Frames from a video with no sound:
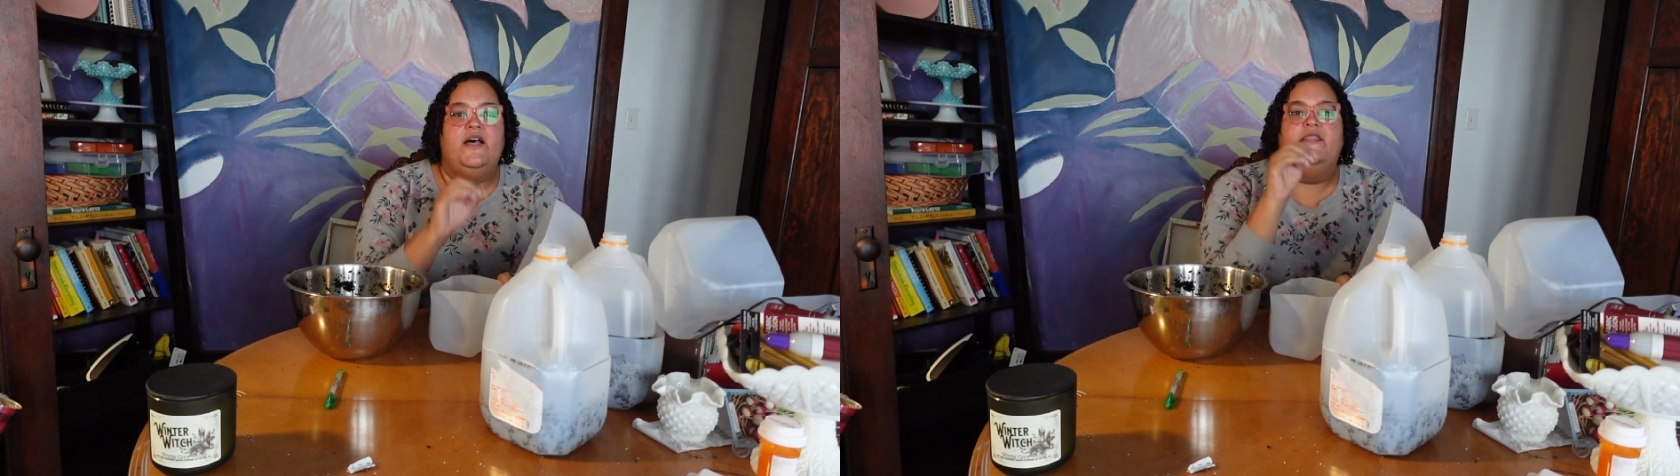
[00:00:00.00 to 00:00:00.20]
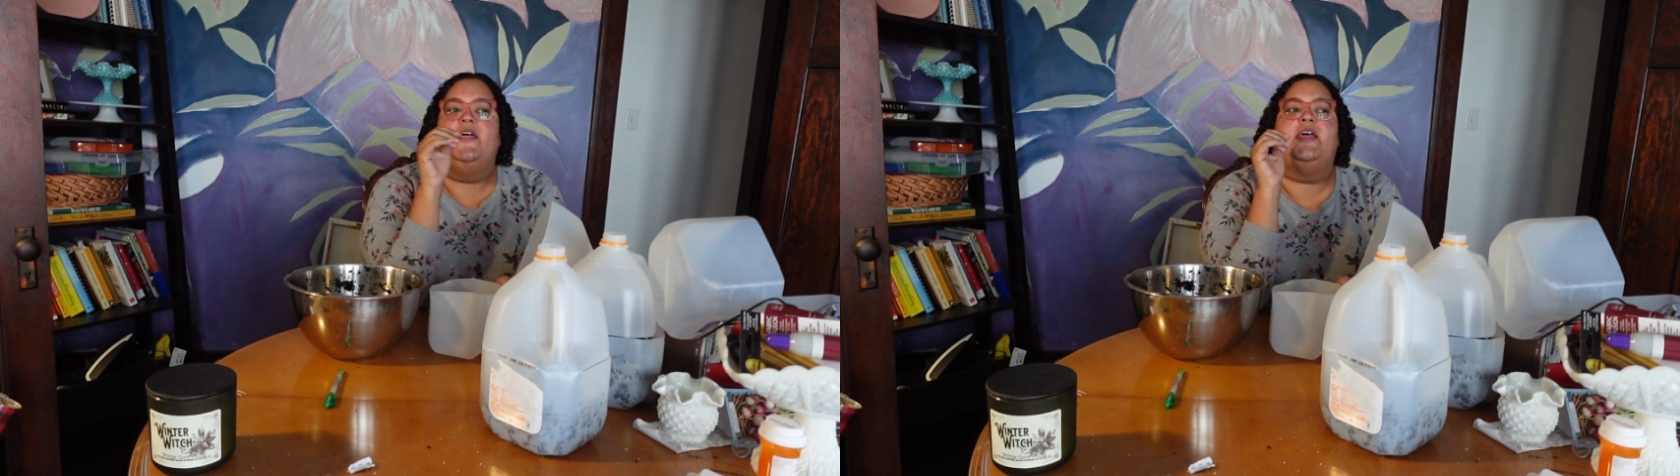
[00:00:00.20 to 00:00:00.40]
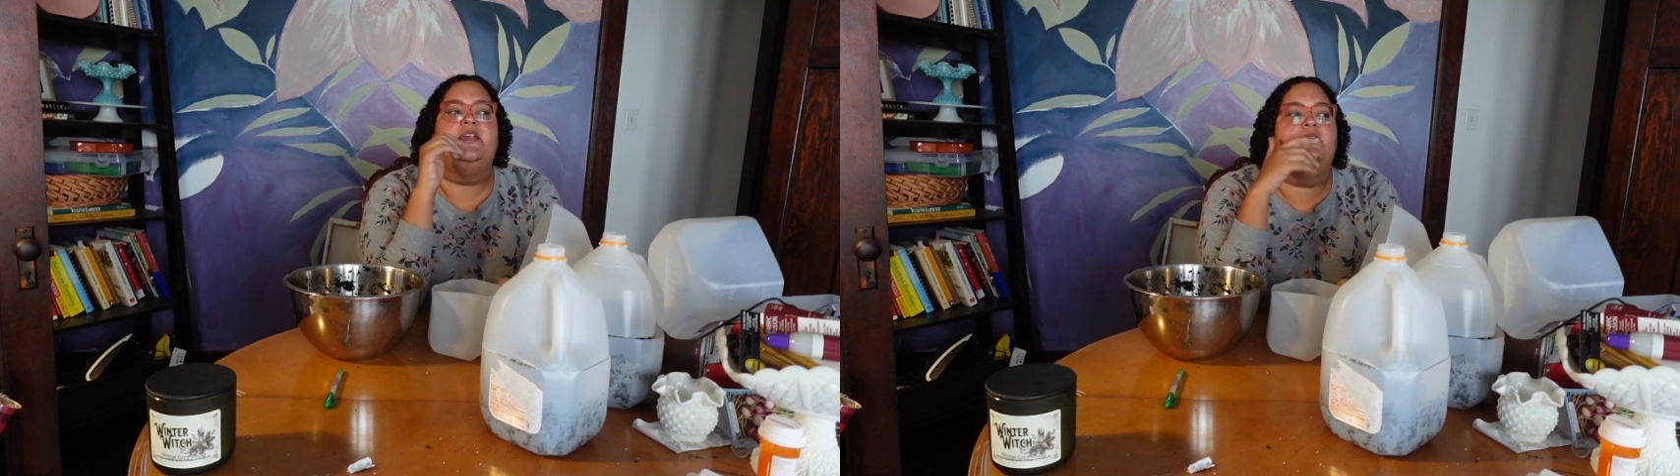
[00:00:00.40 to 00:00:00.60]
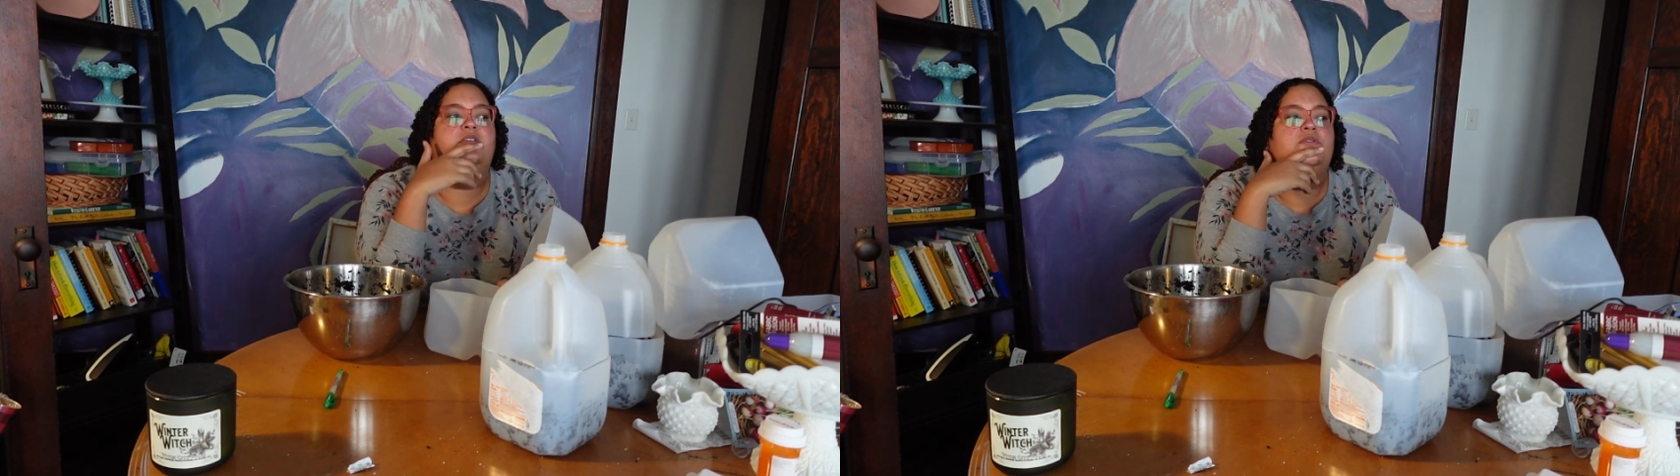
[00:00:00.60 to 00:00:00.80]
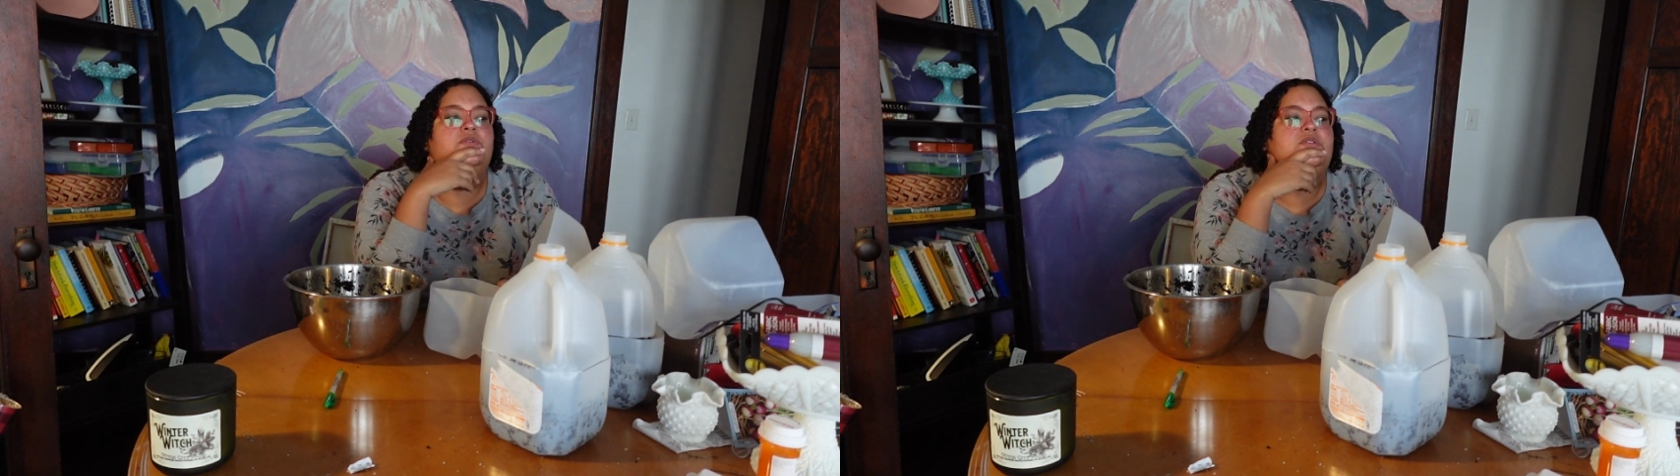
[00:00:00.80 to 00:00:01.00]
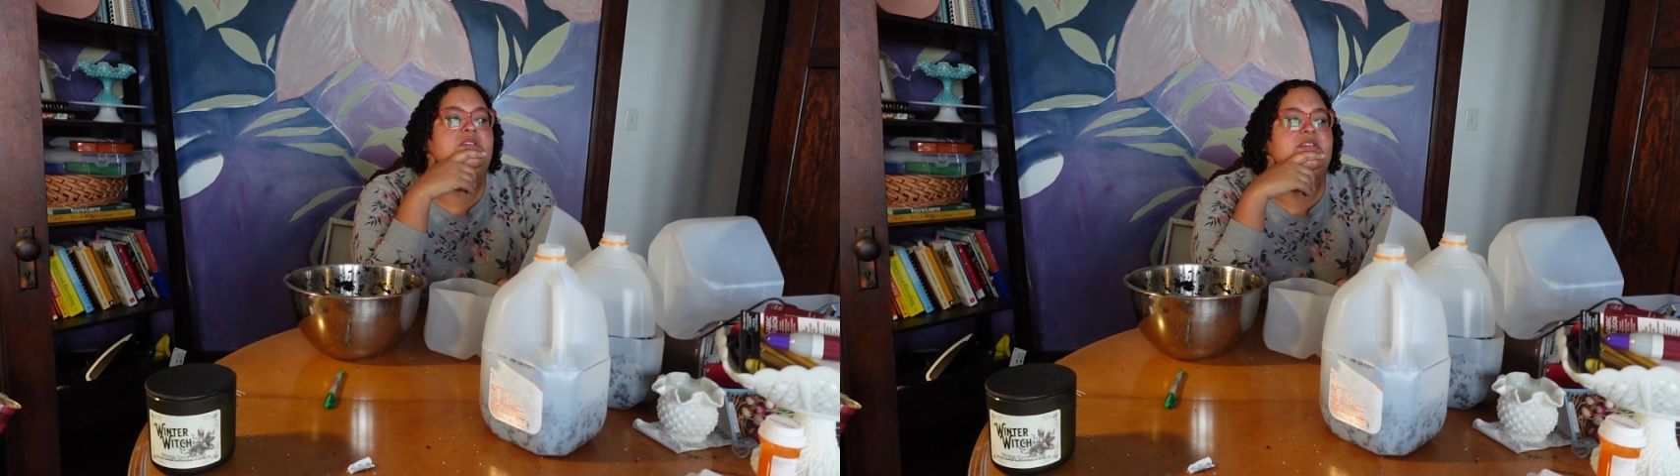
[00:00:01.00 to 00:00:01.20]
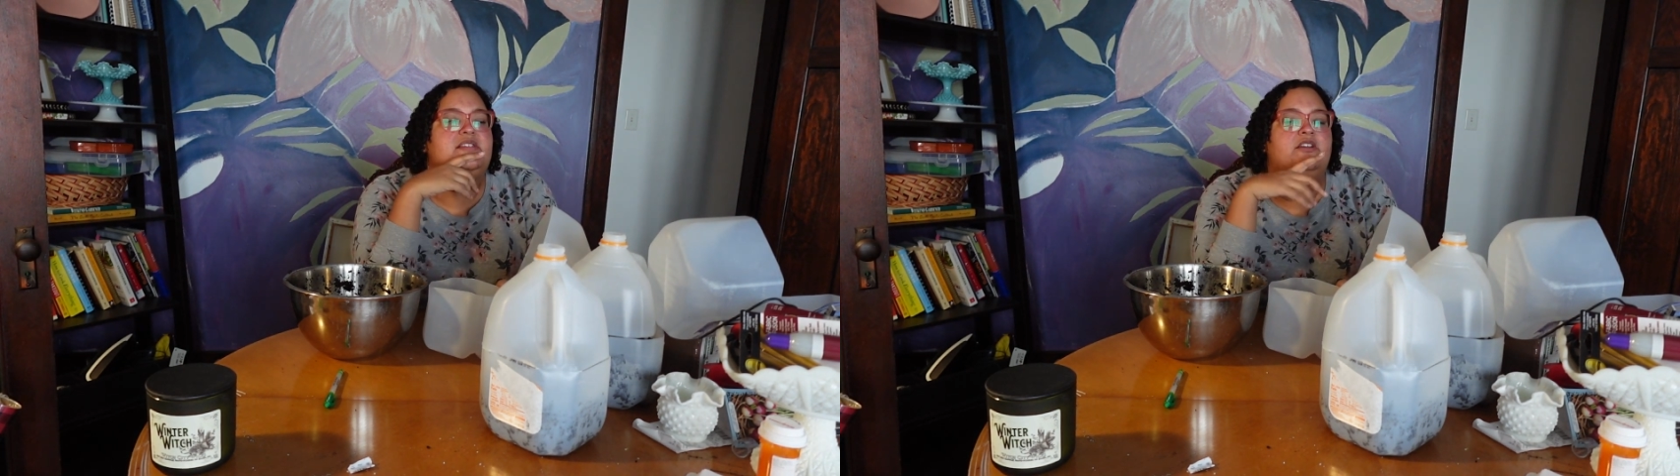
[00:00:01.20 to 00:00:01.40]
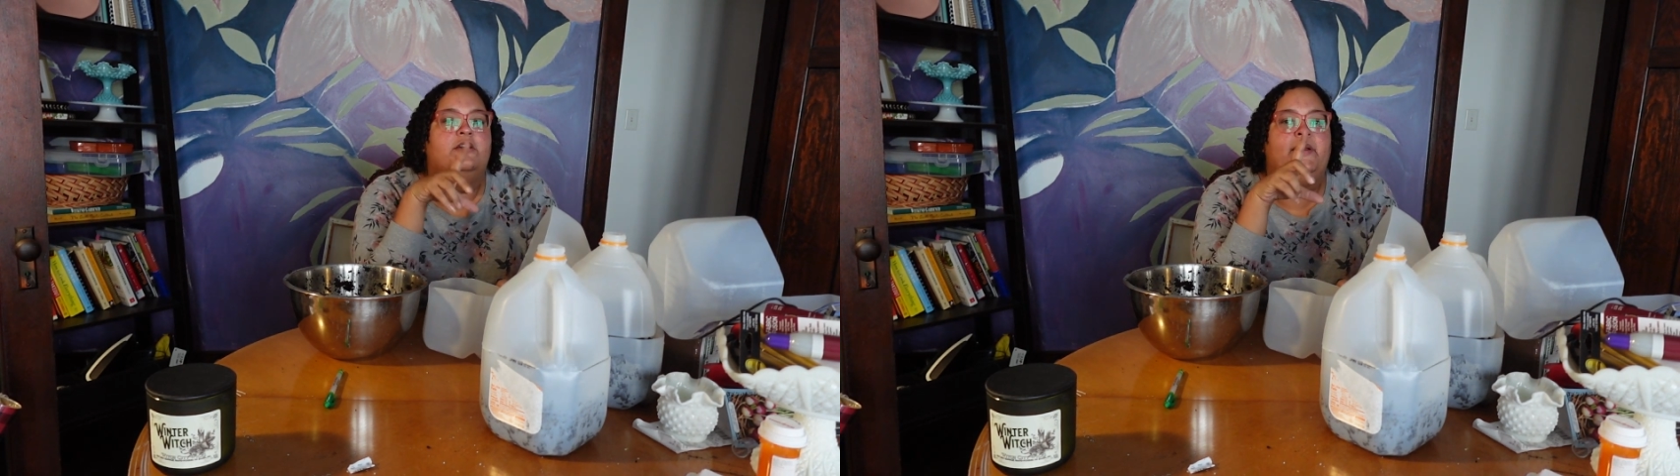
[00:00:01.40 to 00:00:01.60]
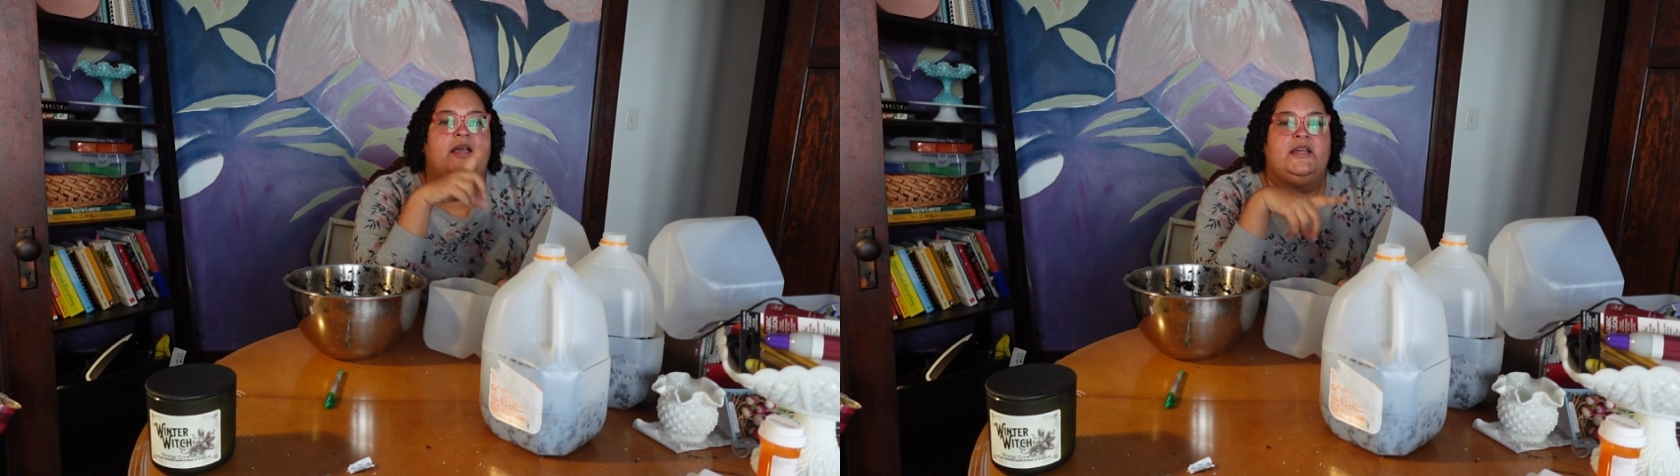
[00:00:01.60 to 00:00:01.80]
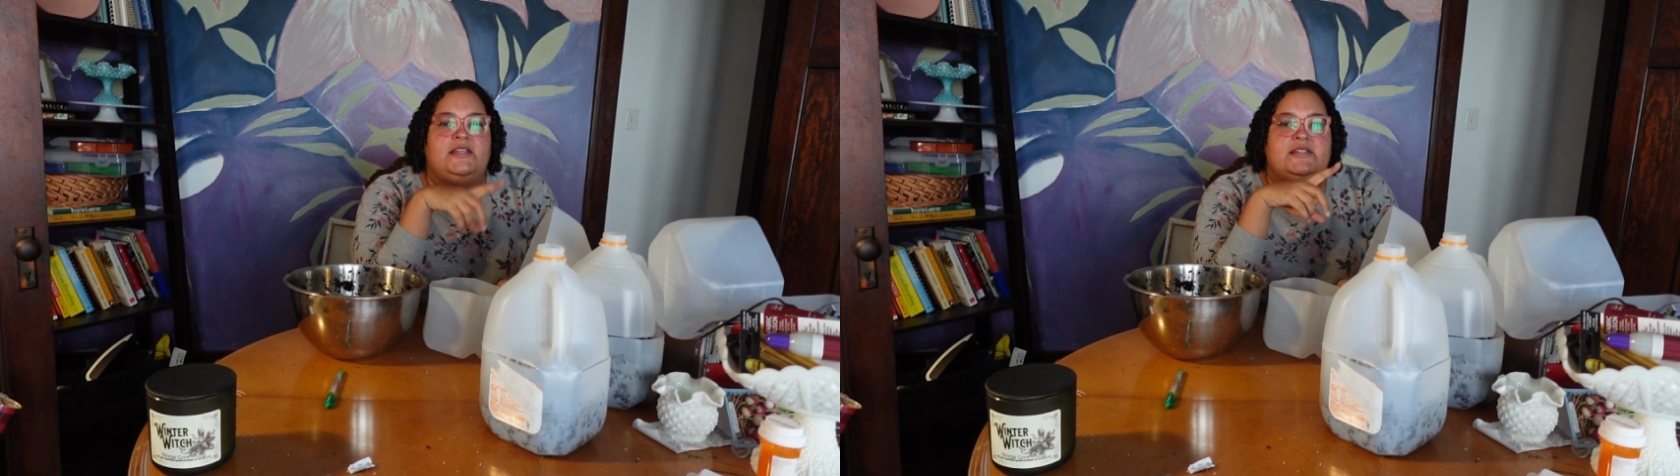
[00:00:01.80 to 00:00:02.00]
that I used to start my
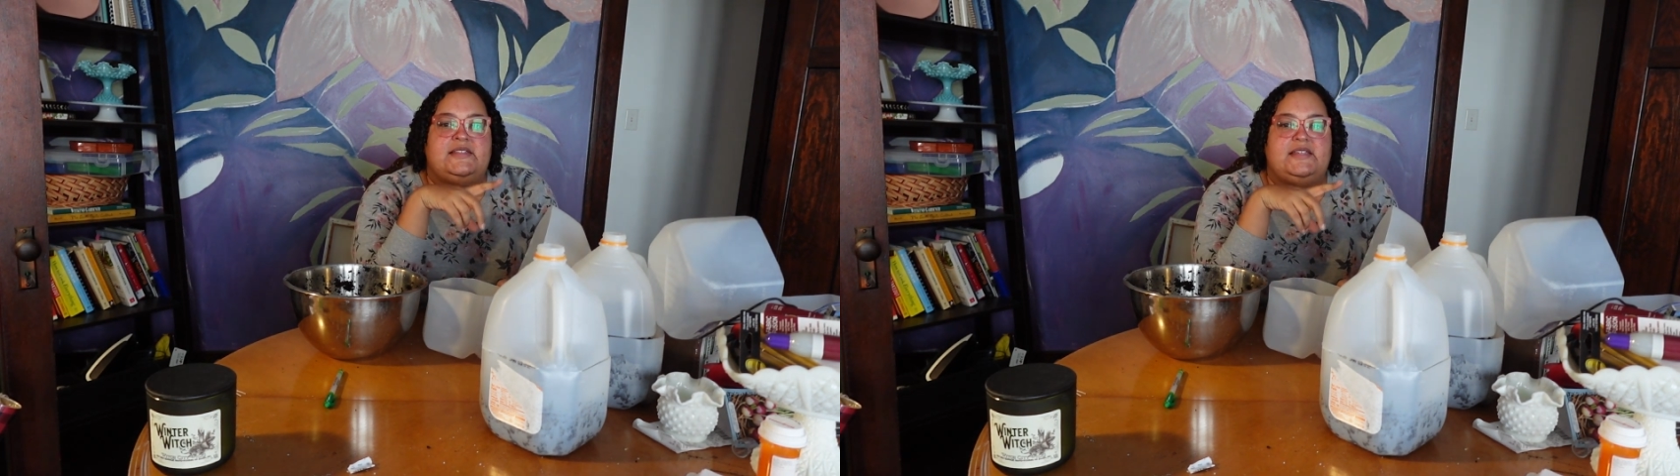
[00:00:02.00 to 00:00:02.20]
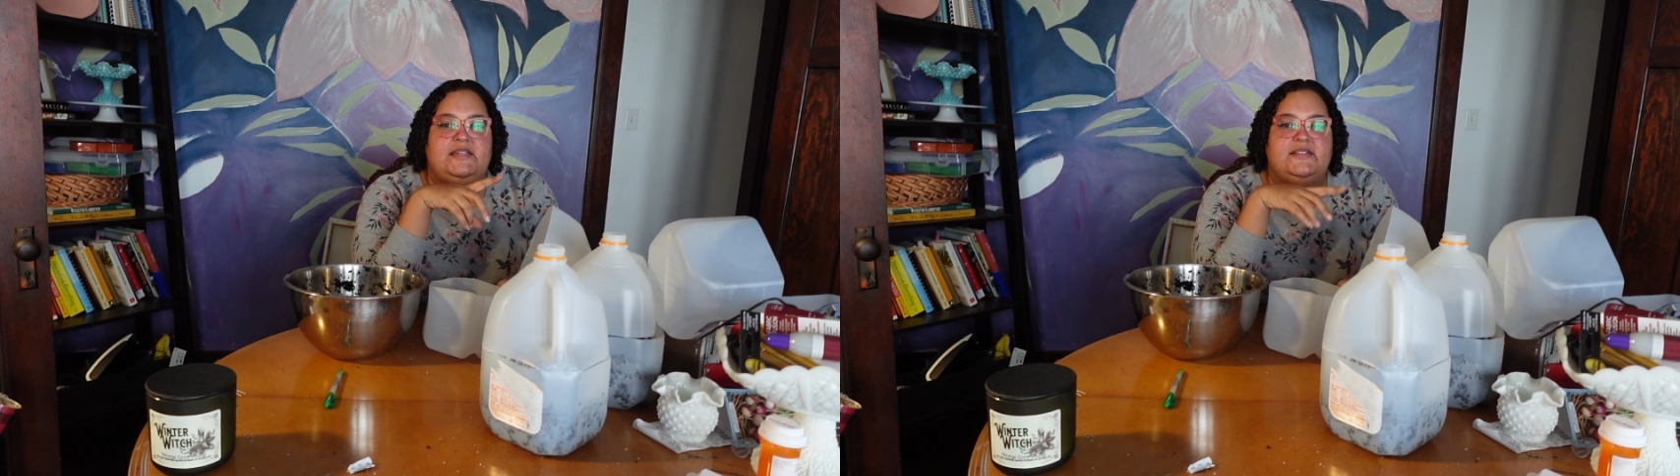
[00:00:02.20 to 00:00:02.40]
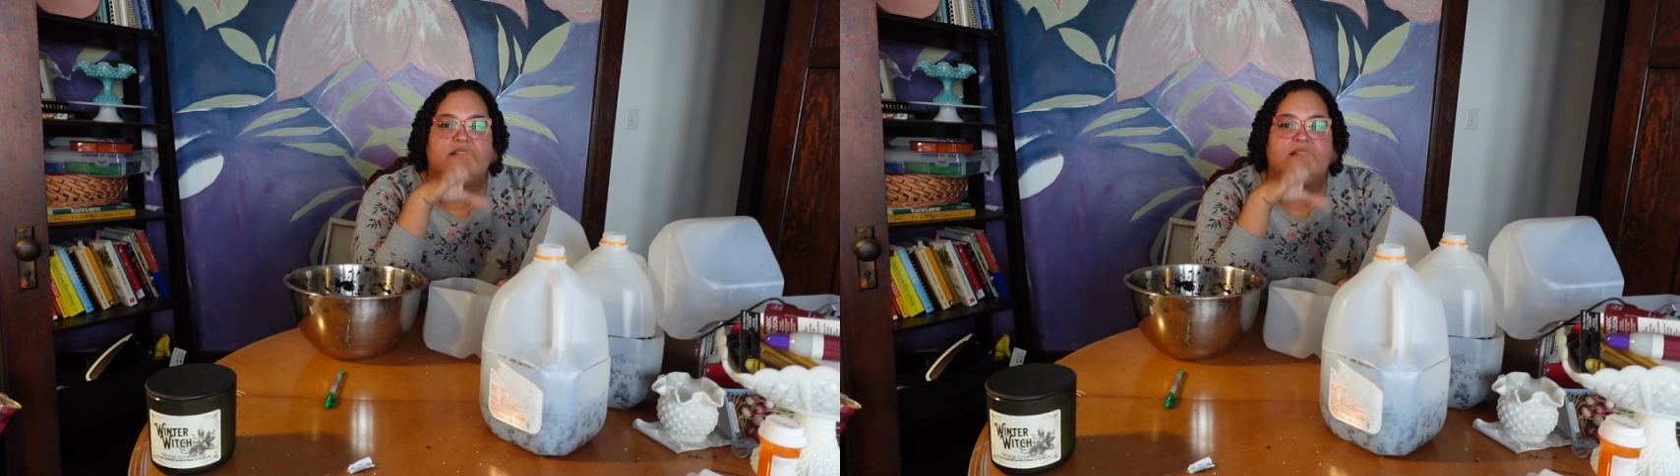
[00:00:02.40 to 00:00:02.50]
onion seeds,